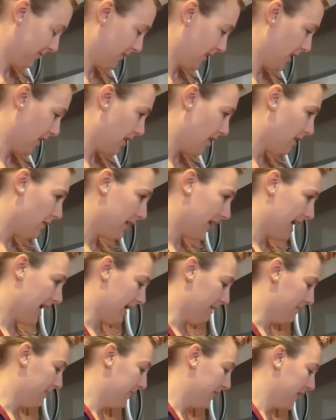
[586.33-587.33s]

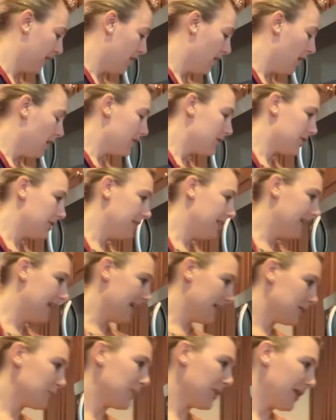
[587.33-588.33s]
Okay, so the
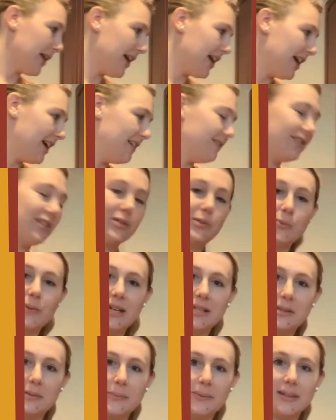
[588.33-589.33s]
next part of this
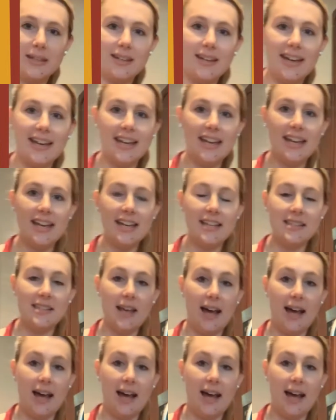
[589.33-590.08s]
recipe is